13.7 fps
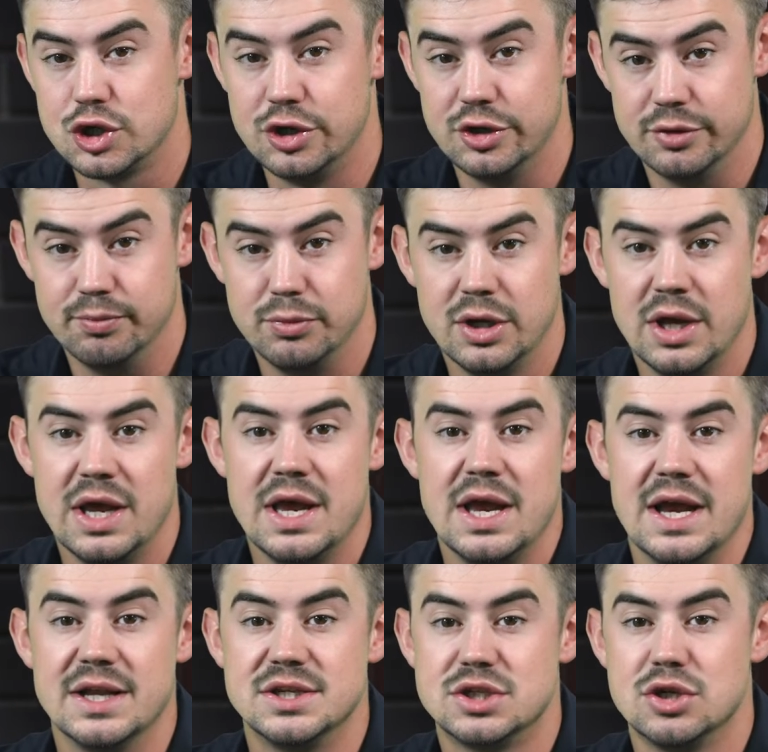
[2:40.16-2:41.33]
term.
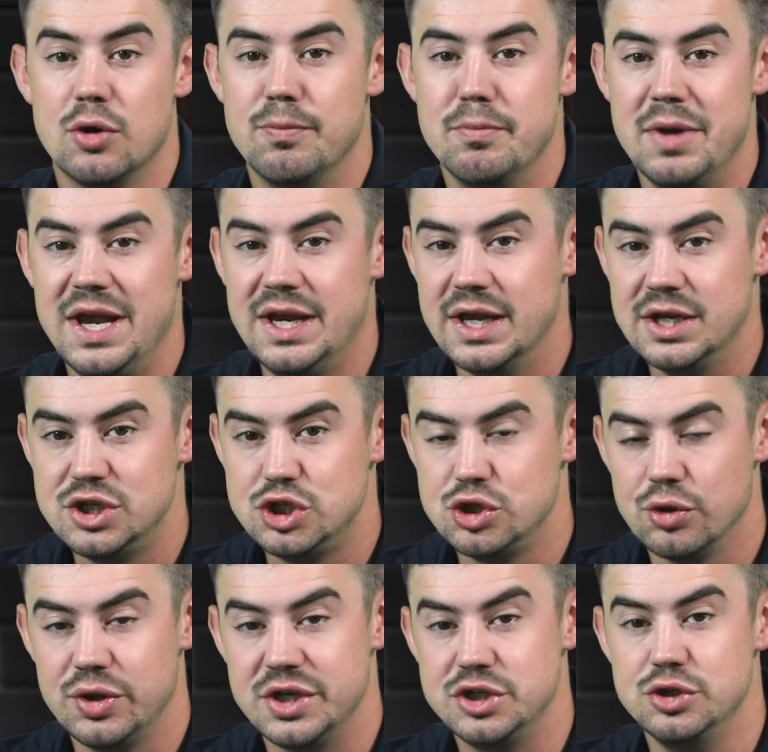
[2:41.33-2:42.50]
And so making
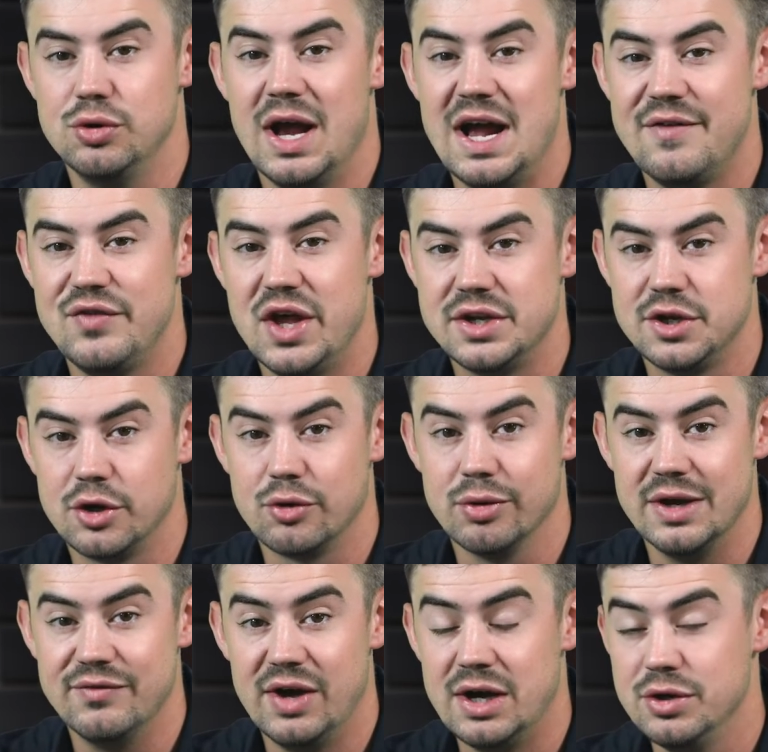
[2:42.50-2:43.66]
sure that you have that to
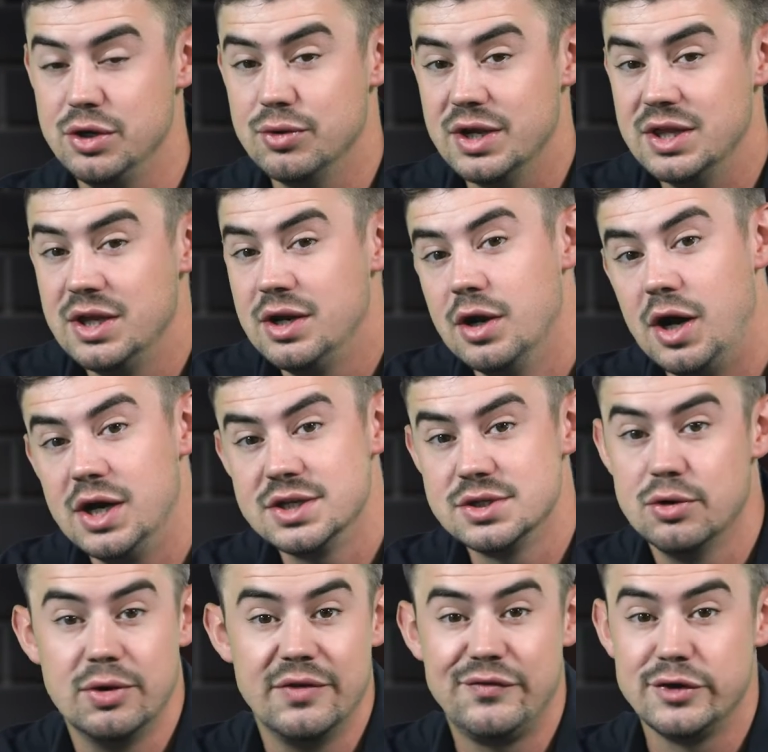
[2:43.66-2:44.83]
create value. And then it
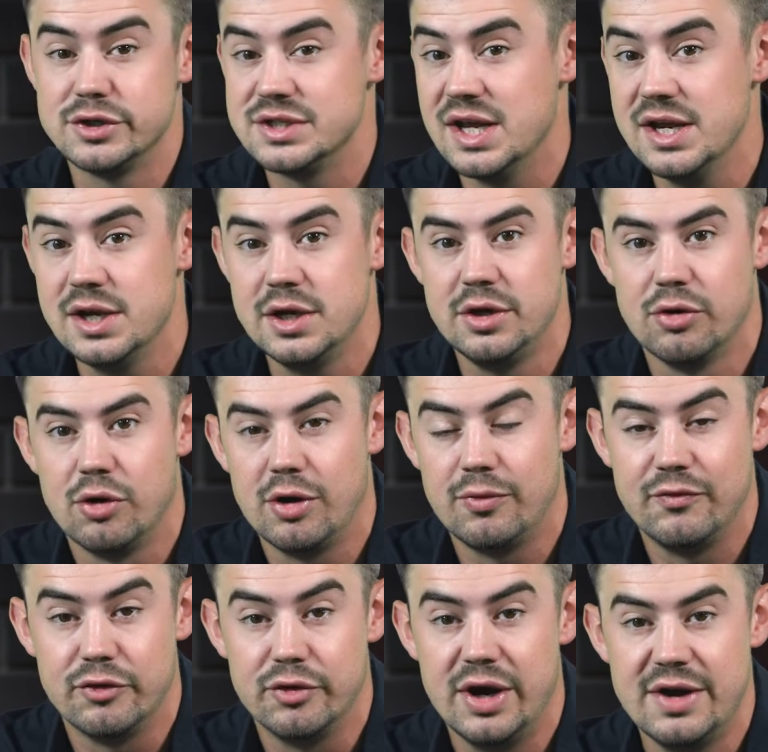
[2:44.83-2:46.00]
also, if you're staying in your
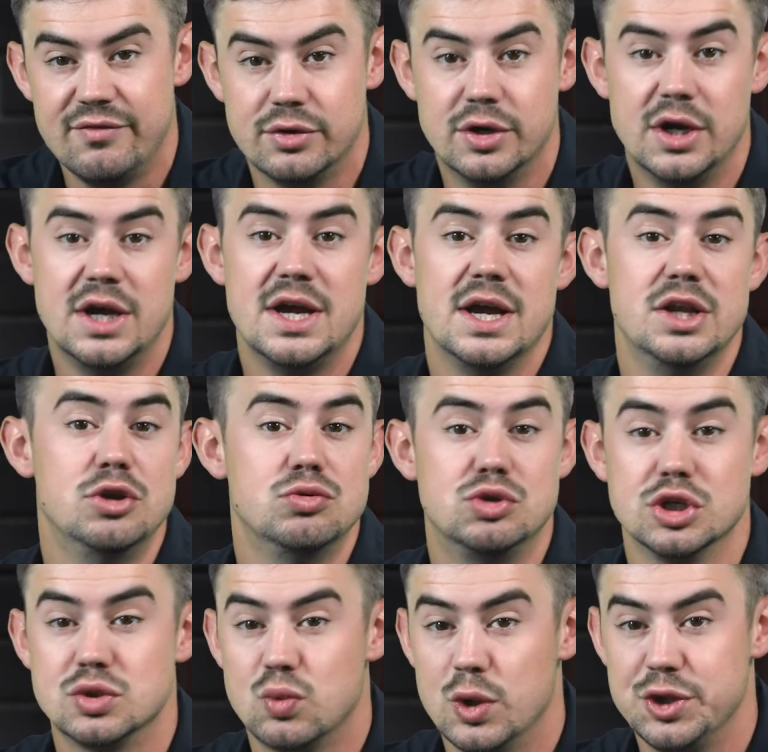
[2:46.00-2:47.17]
home forever and you
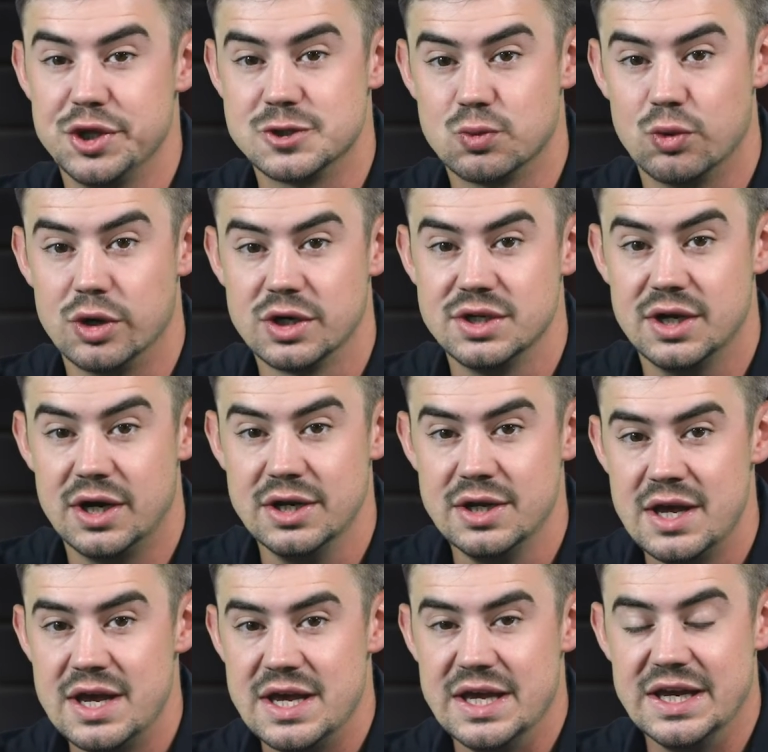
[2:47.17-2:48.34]
just want this work done,
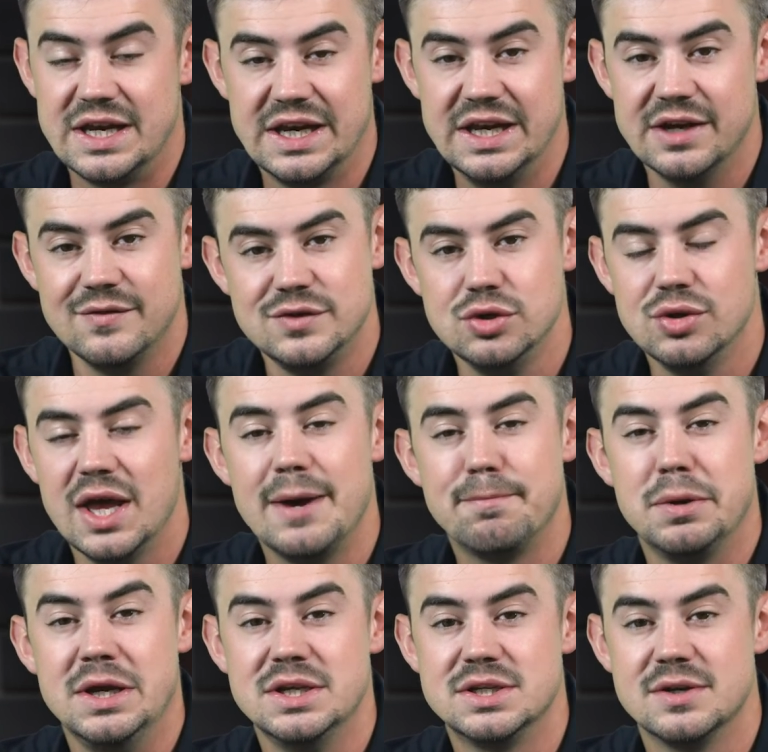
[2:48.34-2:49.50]
it gives you
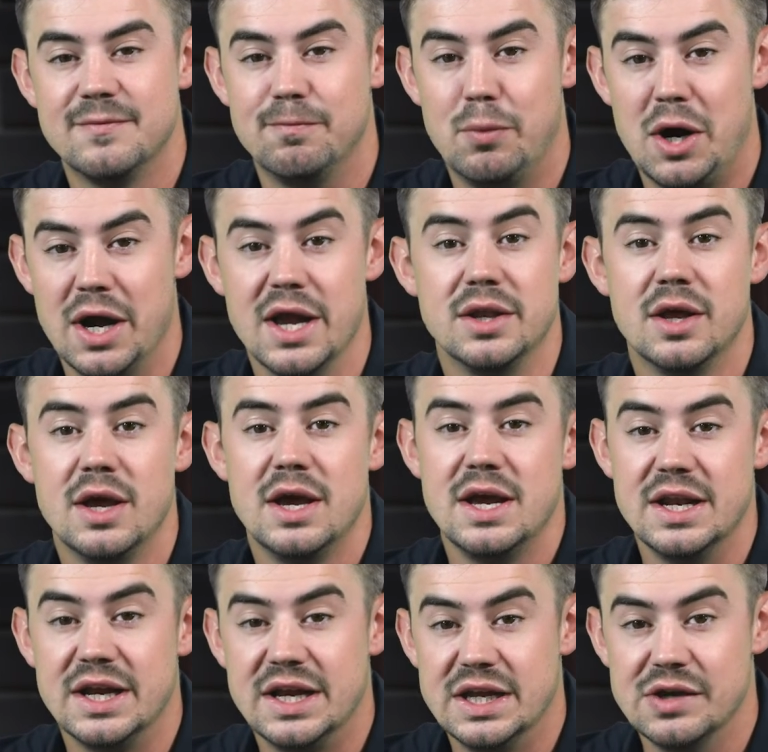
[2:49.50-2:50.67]
that peace of mind and it